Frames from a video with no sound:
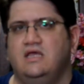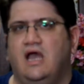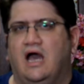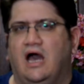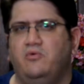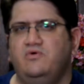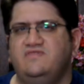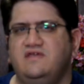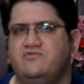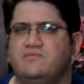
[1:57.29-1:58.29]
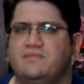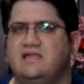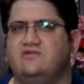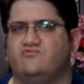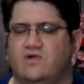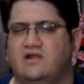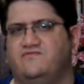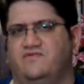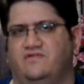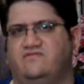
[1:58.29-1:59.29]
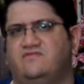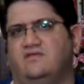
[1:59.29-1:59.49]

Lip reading: how would they remain relevant,